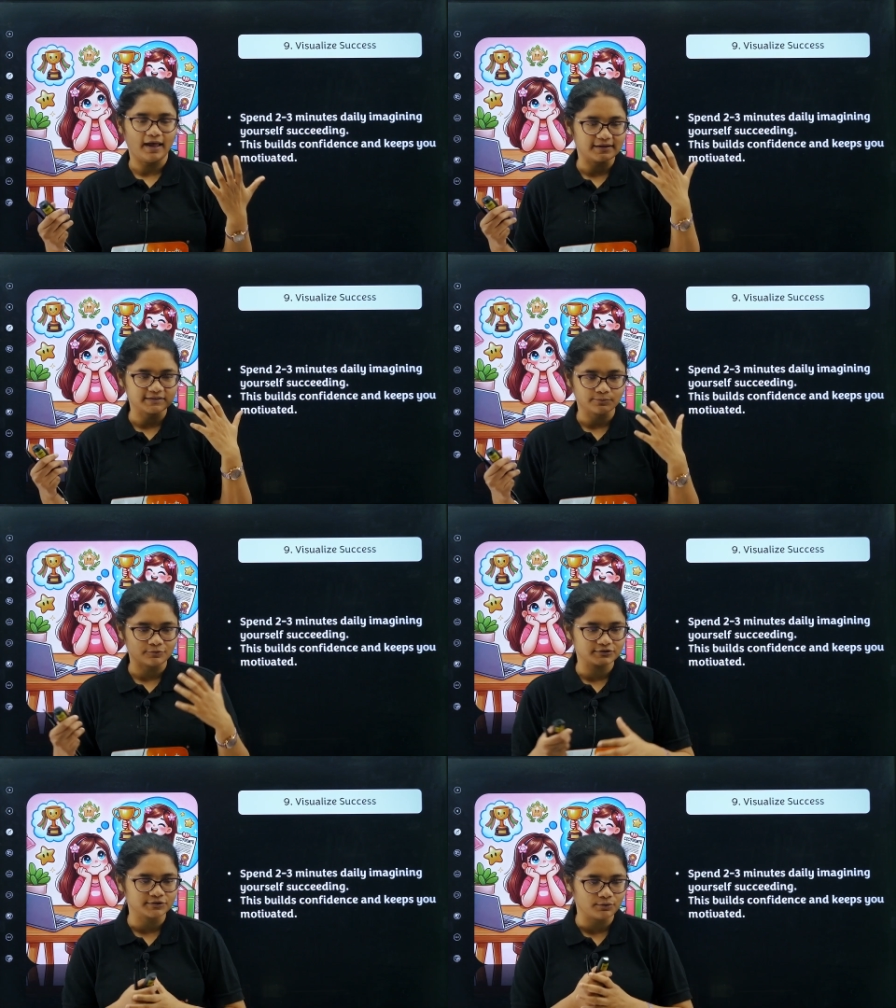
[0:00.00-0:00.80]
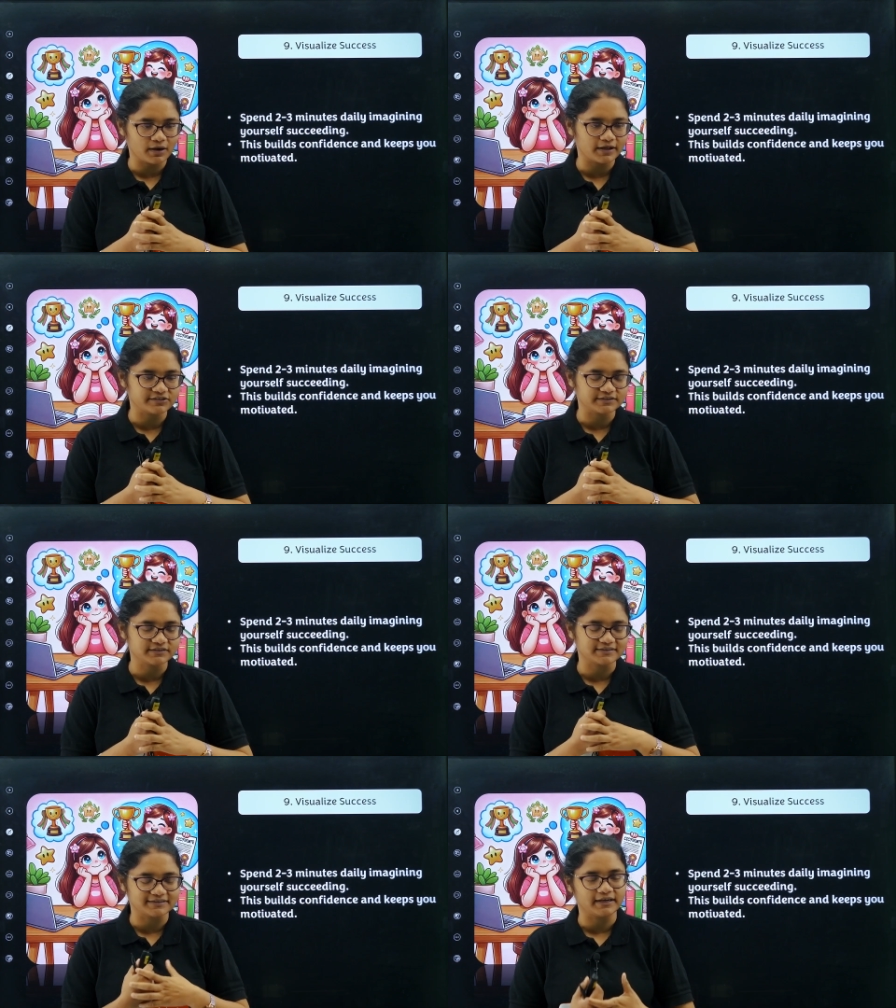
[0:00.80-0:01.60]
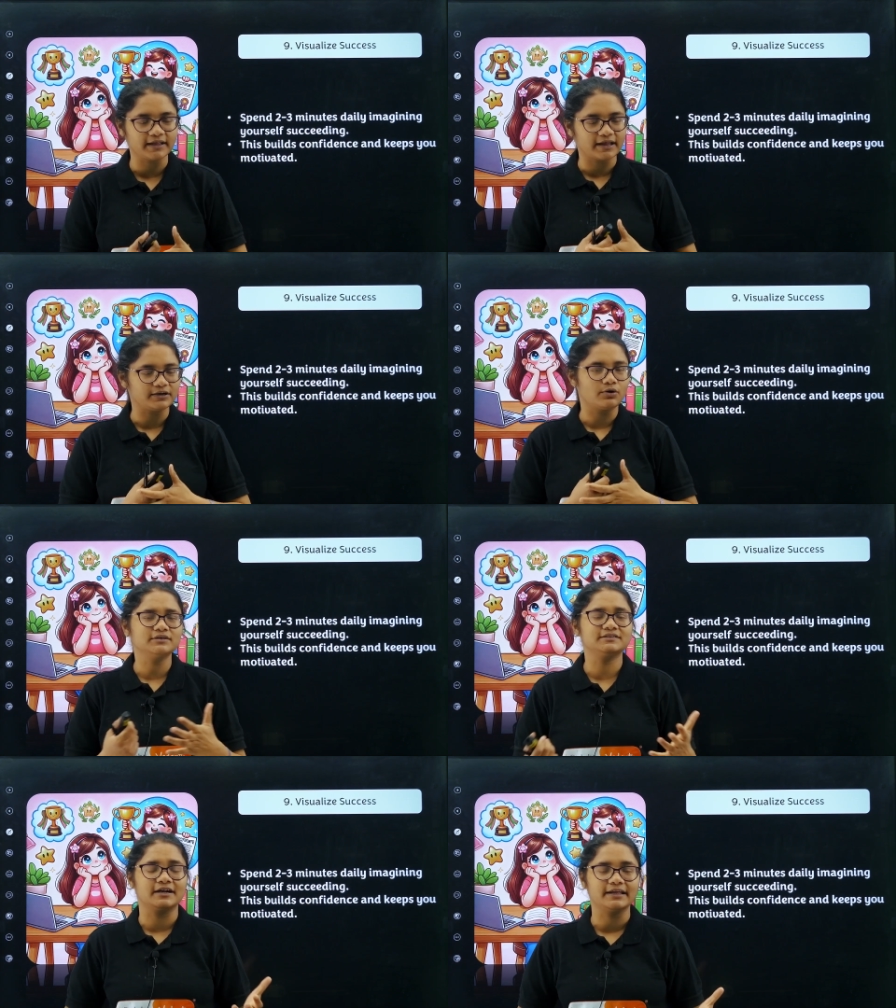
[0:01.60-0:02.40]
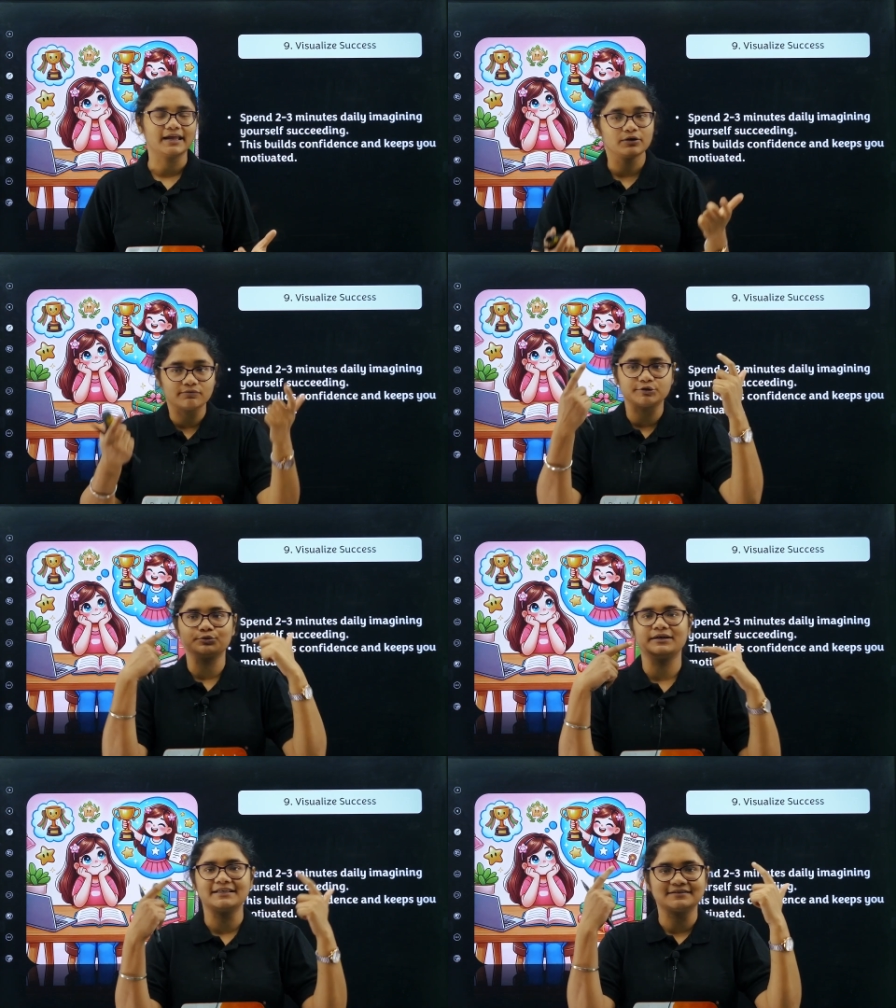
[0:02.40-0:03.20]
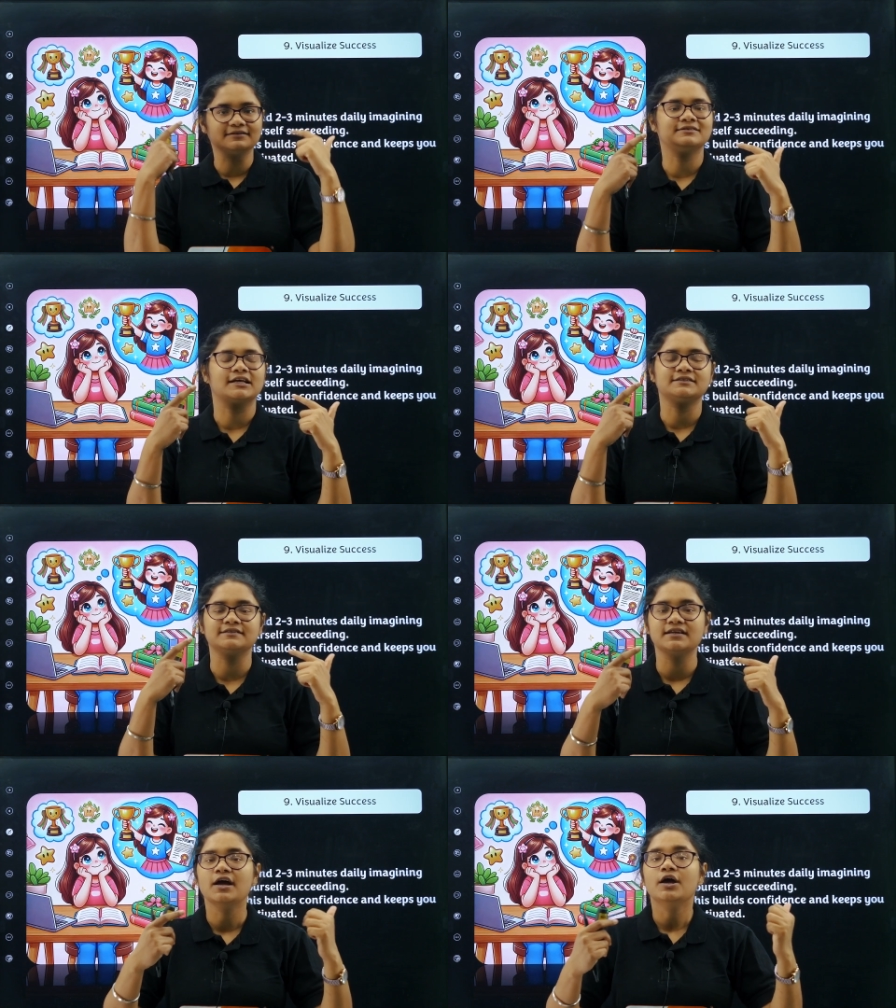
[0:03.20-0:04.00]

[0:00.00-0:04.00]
and suppose you are just sitting and not studying and you visualize this success,